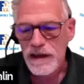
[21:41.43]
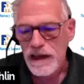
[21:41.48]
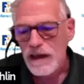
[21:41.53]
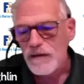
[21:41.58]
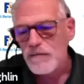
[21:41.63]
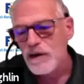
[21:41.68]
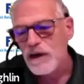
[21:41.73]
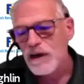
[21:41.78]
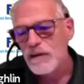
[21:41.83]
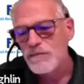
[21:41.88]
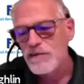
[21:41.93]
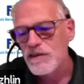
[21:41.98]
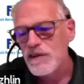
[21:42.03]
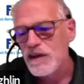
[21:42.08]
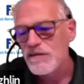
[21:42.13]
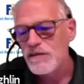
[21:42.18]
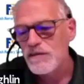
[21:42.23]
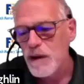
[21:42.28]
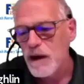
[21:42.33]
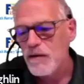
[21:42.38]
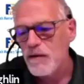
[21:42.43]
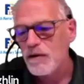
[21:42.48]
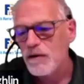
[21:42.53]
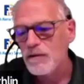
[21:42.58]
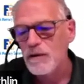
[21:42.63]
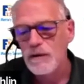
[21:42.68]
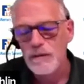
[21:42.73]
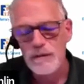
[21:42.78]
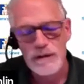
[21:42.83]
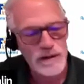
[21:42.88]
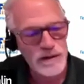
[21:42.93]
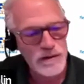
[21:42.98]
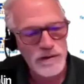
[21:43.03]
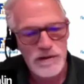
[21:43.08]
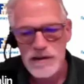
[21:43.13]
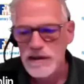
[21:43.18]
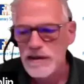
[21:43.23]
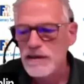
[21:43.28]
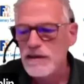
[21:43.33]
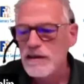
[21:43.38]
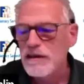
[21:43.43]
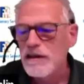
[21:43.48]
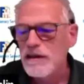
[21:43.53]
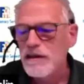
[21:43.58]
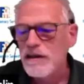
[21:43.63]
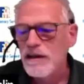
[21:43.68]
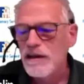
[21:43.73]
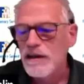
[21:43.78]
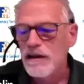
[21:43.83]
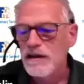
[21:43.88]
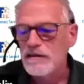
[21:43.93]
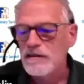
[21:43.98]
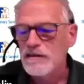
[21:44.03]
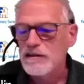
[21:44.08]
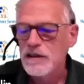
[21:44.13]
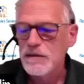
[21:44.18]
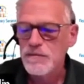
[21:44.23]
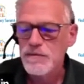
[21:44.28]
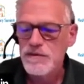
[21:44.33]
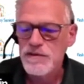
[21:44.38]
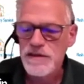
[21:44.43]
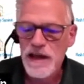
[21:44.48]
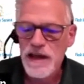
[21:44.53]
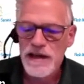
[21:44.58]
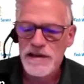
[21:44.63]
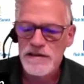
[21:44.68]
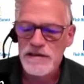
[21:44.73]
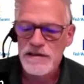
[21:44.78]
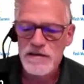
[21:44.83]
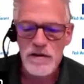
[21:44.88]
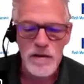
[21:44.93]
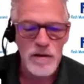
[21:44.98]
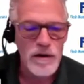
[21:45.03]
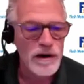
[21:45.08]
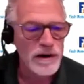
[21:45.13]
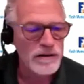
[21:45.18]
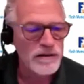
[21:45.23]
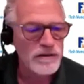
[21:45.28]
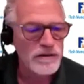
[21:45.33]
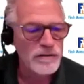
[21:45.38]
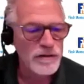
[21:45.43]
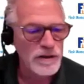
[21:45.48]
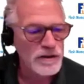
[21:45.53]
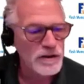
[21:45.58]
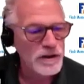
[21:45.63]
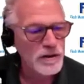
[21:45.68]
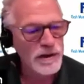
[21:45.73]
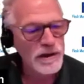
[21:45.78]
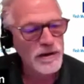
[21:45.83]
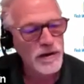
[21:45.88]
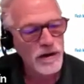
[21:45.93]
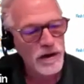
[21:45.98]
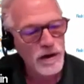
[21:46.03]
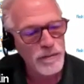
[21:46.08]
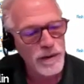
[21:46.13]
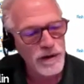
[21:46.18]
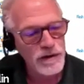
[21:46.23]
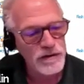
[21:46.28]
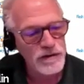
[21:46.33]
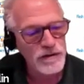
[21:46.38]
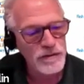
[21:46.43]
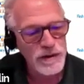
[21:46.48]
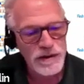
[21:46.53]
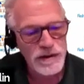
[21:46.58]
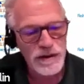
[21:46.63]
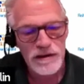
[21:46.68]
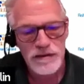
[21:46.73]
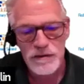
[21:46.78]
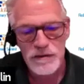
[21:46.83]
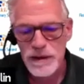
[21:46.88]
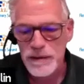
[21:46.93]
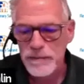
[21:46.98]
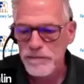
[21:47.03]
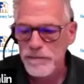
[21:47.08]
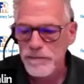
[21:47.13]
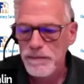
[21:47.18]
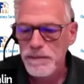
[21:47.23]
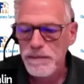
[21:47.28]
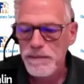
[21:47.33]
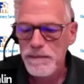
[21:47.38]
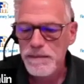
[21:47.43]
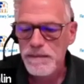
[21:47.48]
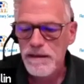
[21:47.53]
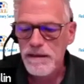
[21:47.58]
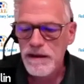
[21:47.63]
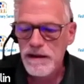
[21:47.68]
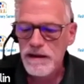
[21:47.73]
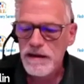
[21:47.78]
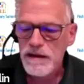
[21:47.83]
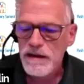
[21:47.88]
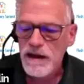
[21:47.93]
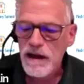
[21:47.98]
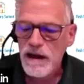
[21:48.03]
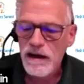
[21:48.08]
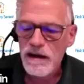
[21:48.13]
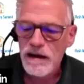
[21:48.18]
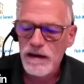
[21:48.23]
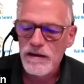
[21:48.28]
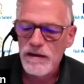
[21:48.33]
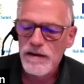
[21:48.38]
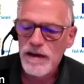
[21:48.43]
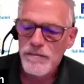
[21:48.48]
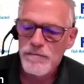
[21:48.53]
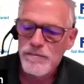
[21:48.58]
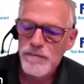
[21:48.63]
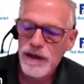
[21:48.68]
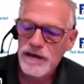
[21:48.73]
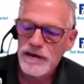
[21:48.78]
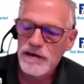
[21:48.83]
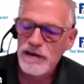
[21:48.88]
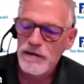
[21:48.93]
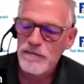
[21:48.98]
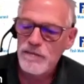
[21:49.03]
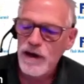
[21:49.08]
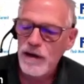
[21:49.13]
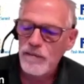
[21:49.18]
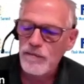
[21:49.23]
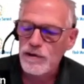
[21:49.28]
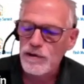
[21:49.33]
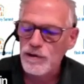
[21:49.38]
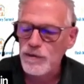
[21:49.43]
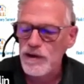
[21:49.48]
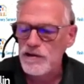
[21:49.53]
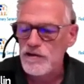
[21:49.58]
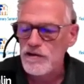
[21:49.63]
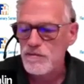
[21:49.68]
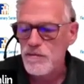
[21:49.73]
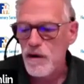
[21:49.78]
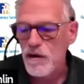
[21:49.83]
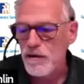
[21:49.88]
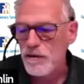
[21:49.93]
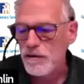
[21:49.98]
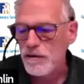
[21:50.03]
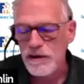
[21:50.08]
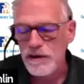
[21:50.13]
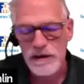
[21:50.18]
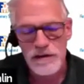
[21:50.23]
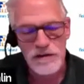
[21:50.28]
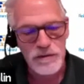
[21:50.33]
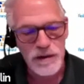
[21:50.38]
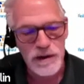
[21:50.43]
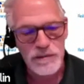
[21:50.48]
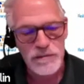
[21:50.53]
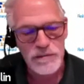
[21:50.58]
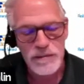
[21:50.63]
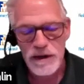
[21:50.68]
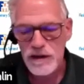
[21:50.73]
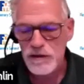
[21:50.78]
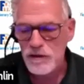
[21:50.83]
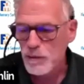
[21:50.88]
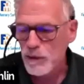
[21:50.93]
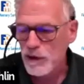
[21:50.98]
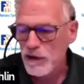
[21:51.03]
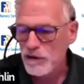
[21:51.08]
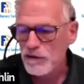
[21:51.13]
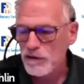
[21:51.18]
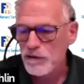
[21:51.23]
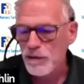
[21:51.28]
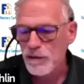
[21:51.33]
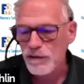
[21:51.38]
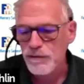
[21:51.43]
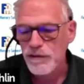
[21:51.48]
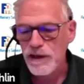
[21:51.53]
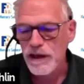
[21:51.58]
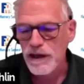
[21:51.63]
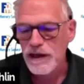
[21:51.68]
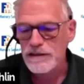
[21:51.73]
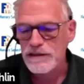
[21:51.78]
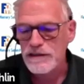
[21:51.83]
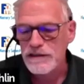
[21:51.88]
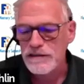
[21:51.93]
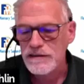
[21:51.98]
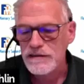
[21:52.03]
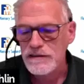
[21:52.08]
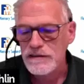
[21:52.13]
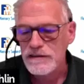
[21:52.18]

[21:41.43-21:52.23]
MRAM saves power while reducing a chip's size and cost. We're showing here a comparison with SRAM. Embedded MRAM will shrink smaller than SRAM, as well as NOR flash.